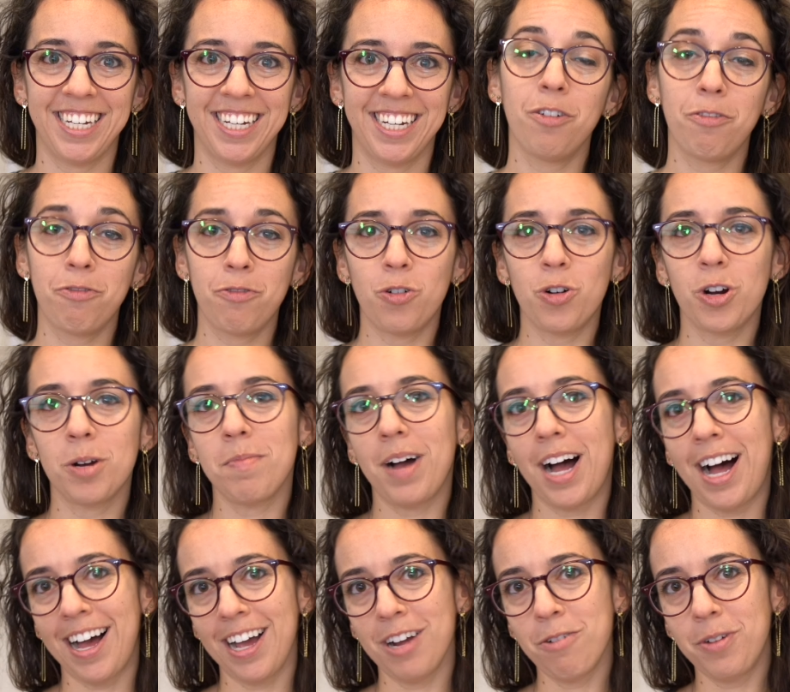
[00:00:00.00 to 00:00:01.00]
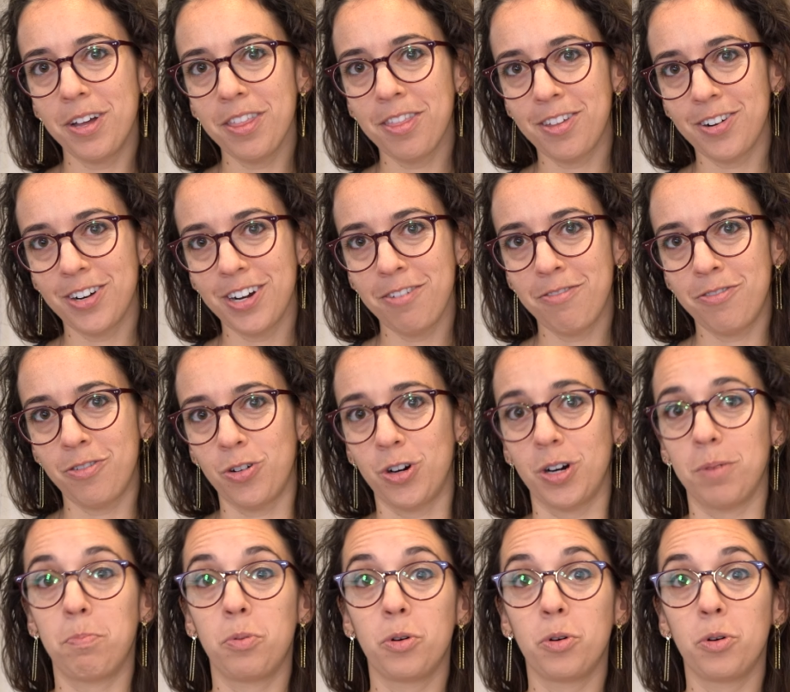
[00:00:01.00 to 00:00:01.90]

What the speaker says: the Form I-134